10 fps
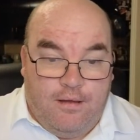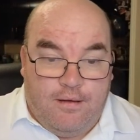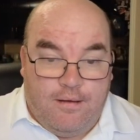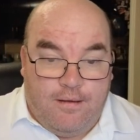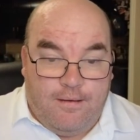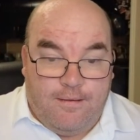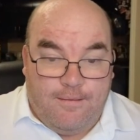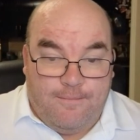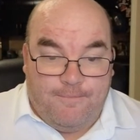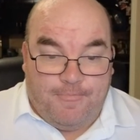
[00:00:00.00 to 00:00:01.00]

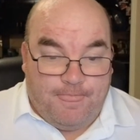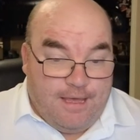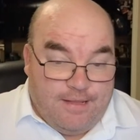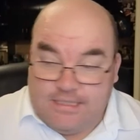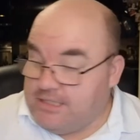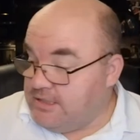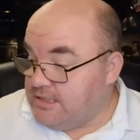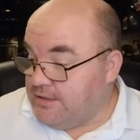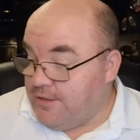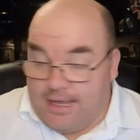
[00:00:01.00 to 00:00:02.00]
Yeah, that's
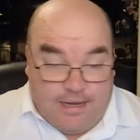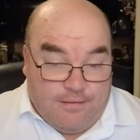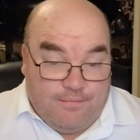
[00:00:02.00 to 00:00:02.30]
just a thing.